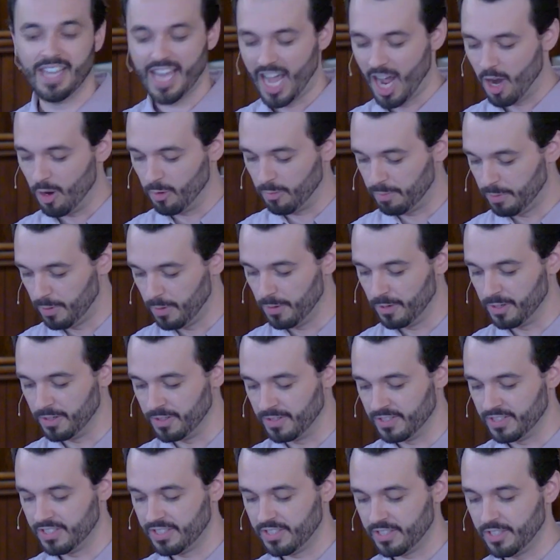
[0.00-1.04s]

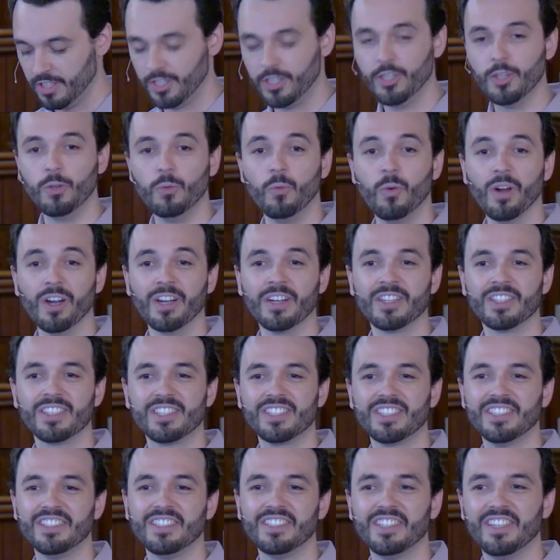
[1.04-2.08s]
outpours the good
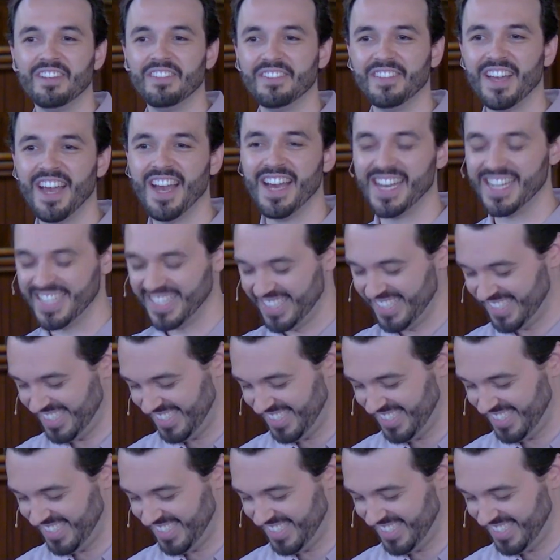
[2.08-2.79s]
works of God.